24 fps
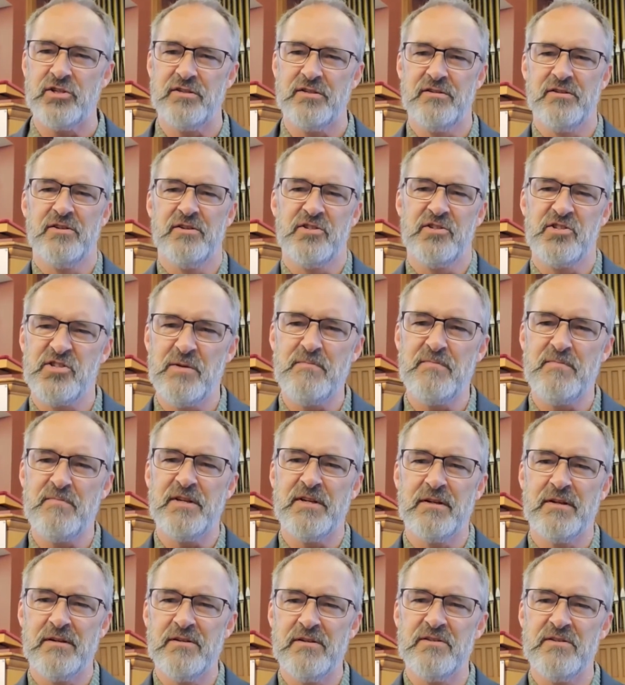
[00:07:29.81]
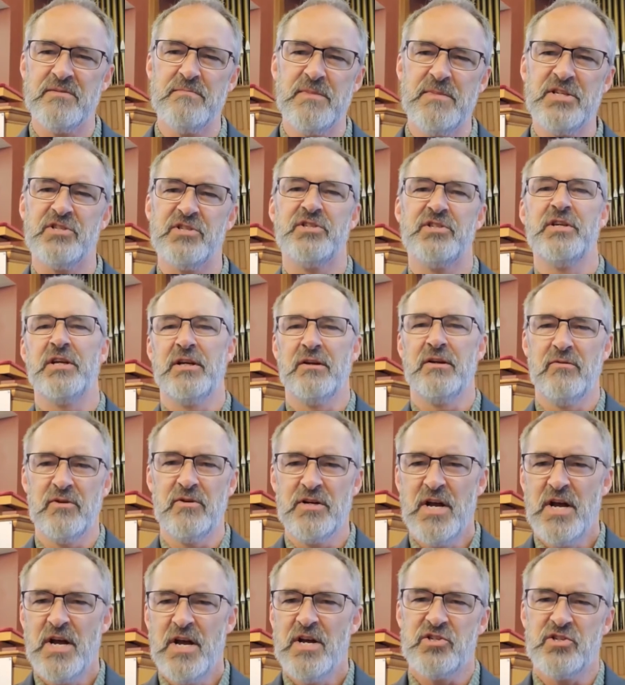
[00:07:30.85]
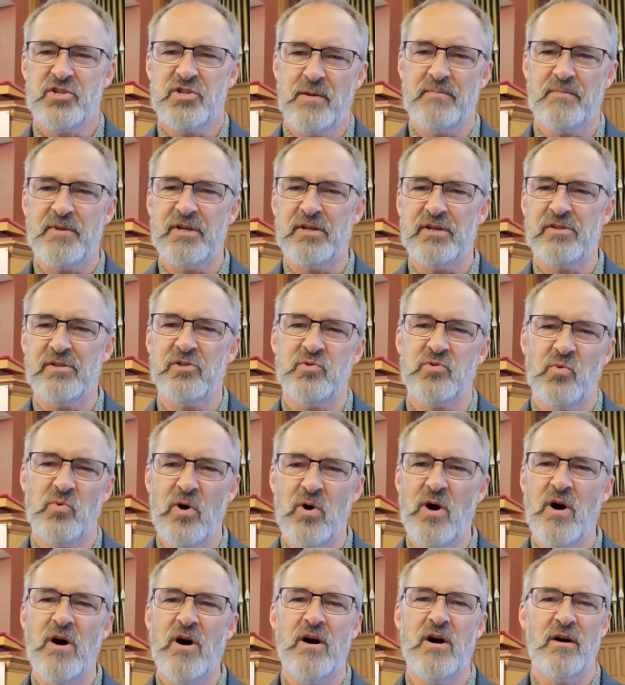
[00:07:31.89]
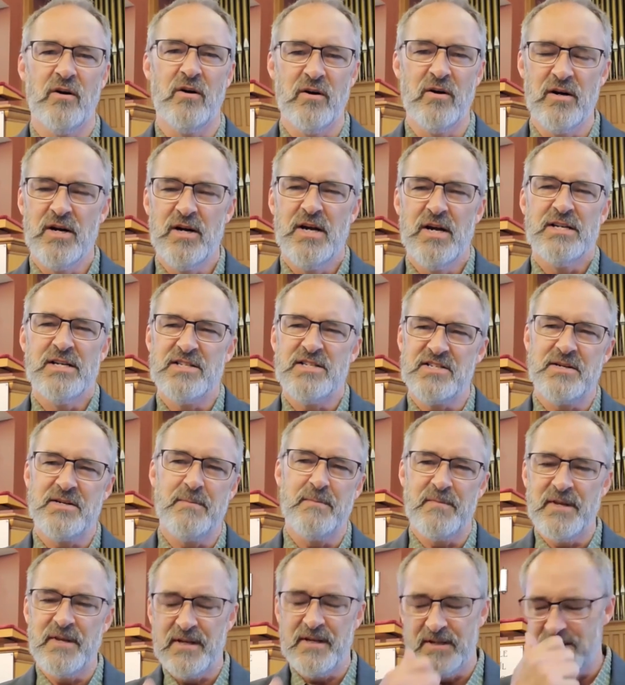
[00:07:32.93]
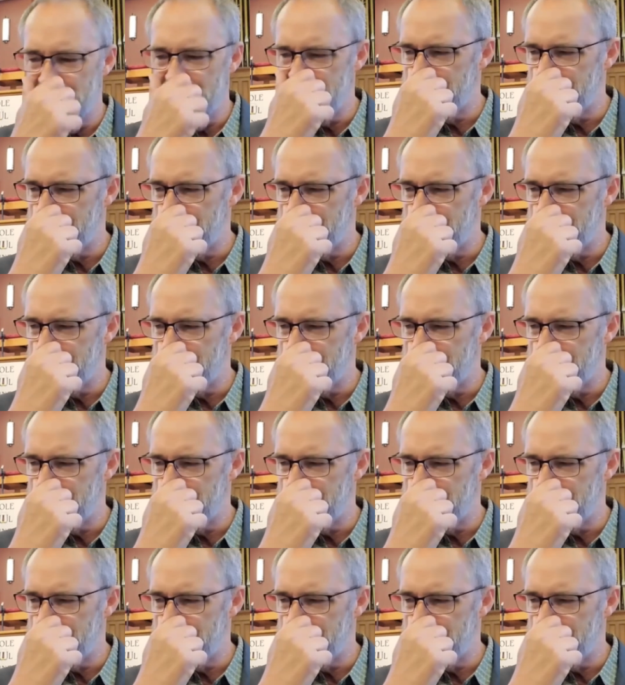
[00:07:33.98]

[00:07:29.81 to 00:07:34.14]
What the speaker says: There's something is missing or something is wrong or something is...